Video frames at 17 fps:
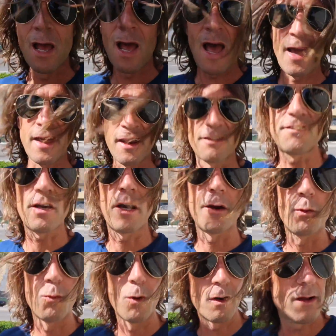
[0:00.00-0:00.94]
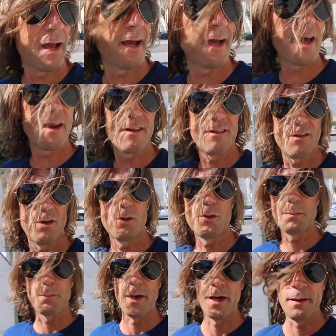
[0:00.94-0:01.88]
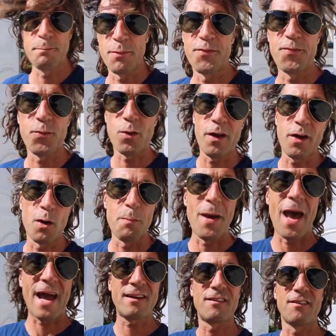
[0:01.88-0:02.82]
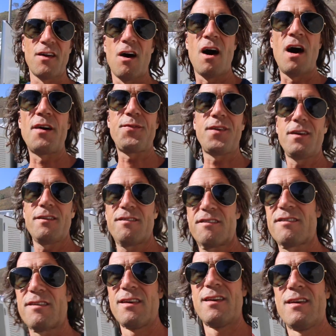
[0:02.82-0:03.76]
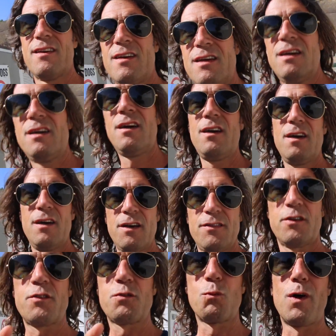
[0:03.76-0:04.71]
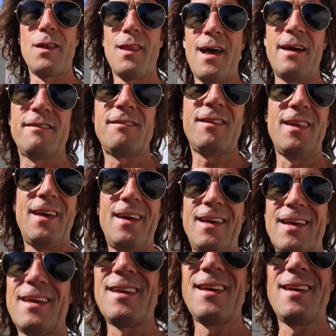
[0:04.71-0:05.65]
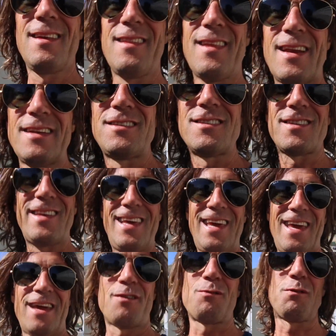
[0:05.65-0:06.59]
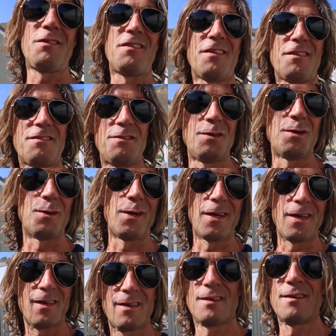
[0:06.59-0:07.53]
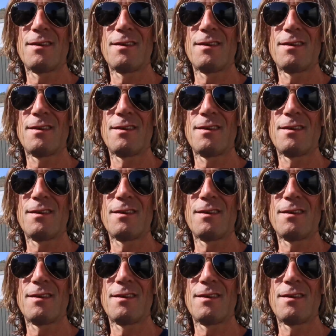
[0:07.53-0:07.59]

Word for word: I got a ton of work I gotta do, but before I go back to the office, there's one last thing that I just can't resist doing.